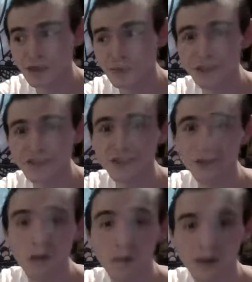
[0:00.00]
because you
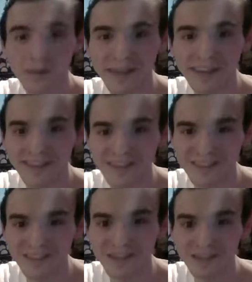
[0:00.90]
don't want to make a
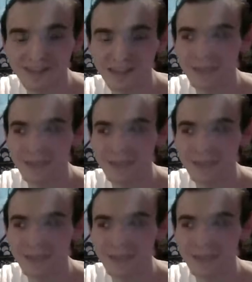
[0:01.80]
decision,